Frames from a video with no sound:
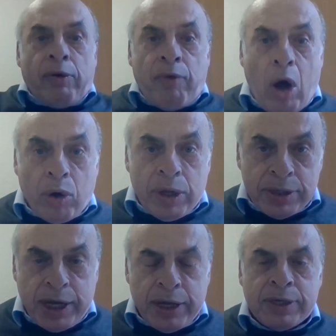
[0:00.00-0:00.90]
of our
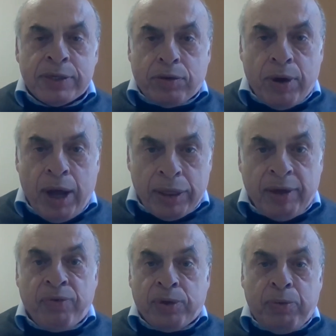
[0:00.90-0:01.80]
organizations
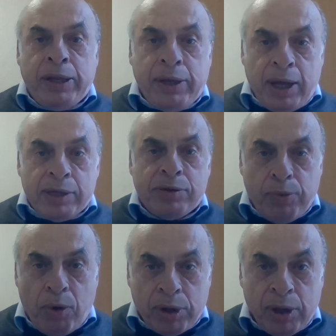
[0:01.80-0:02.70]
together for 20 years
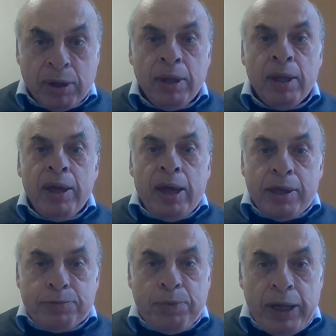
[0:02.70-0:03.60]
of working and
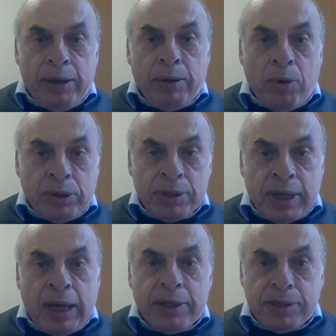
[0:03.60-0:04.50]
explaining what is
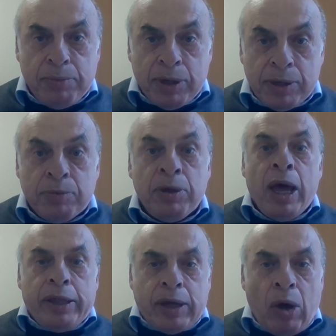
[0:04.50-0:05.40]
anti-Semitism
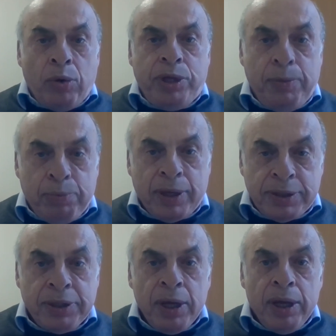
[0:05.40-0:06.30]
and how deep it
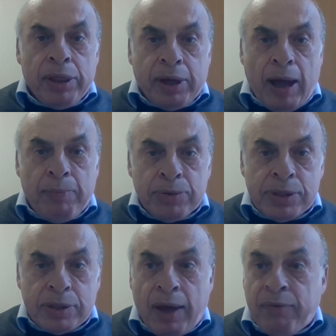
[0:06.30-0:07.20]
is in the
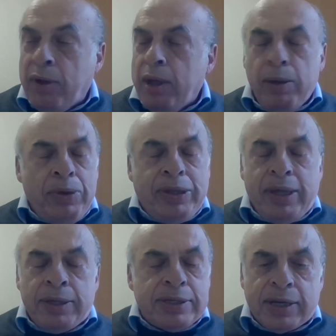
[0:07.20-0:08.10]
campus's life, we
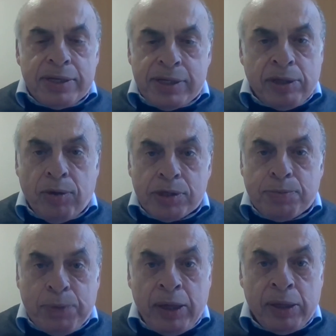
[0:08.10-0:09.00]
didn't succeed to
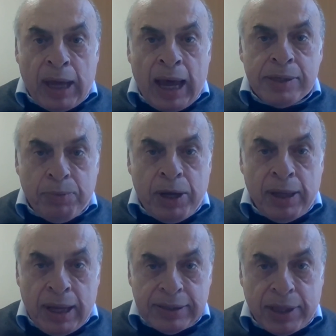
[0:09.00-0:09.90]
explain it as
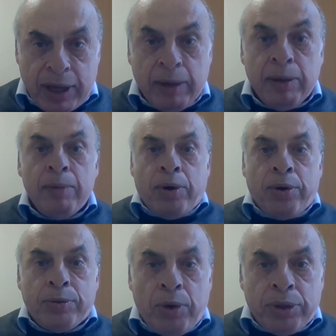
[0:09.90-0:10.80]
well as they.
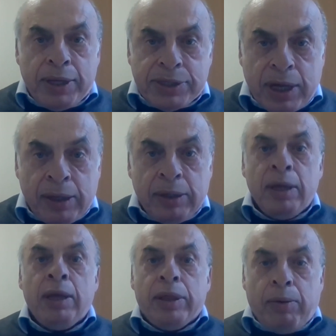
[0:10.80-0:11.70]
Because what they said,
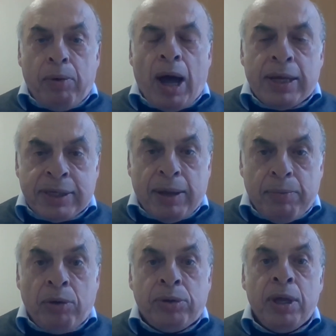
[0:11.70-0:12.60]
they were asked
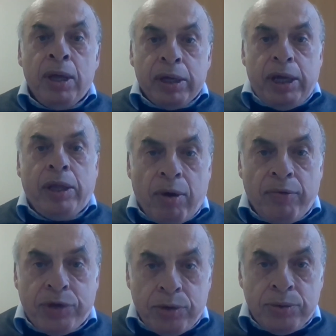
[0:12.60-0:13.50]
about killing
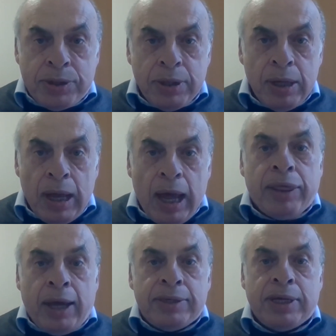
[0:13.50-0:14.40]
of Jews, and
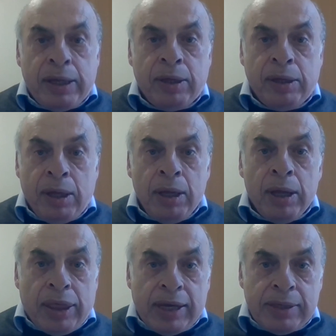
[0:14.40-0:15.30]
they said,
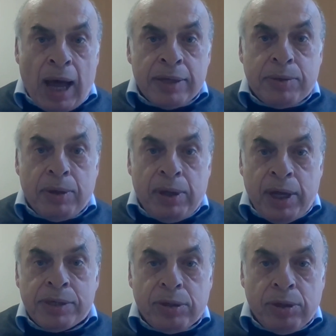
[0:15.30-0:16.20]
they asked
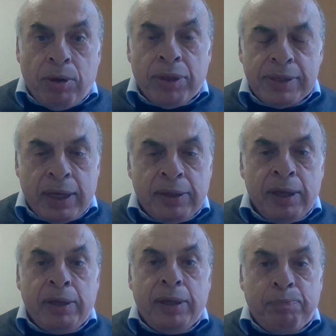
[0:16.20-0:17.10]
yes or no, they said
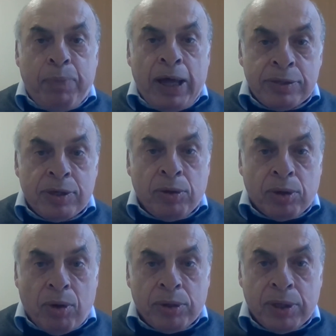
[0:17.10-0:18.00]
it depends on
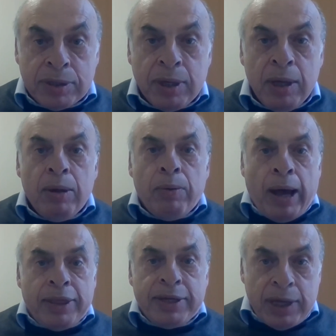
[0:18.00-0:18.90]
context.
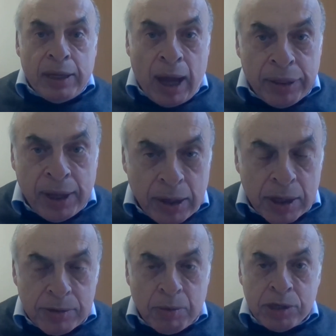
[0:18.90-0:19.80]
Why they said, are they
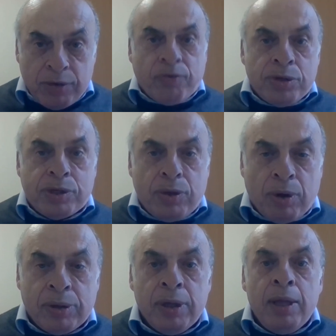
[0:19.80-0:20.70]
anti-Semites? Of course
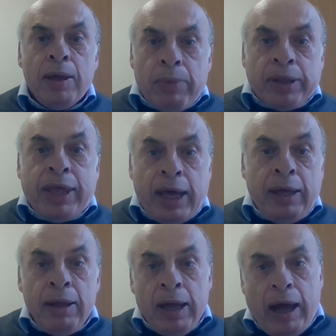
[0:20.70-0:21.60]
not. But
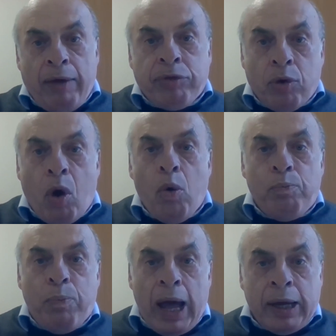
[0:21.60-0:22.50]
they have to go
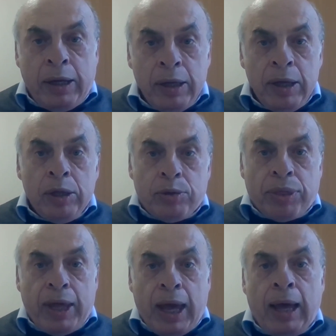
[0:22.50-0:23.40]
back
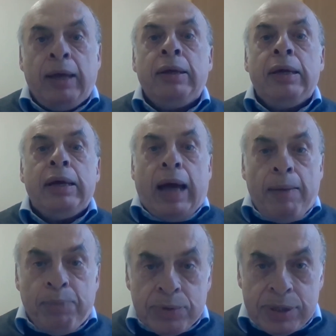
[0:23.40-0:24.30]
to their
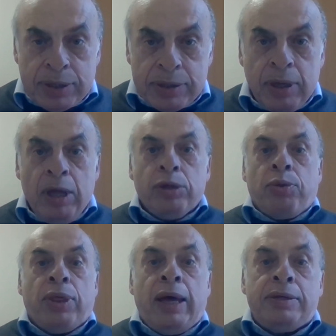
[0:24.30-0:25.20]
campuses,
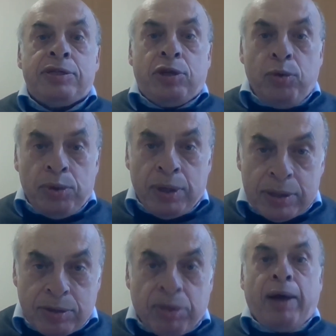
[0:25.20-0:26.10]
to their
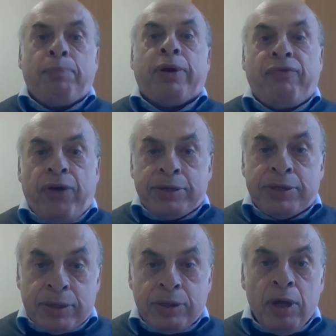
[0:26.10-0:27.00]
students, to their
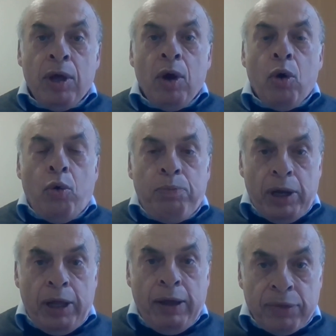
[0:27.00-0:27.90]
professors who
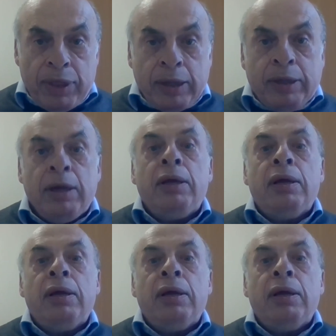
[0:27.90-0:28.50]
believe that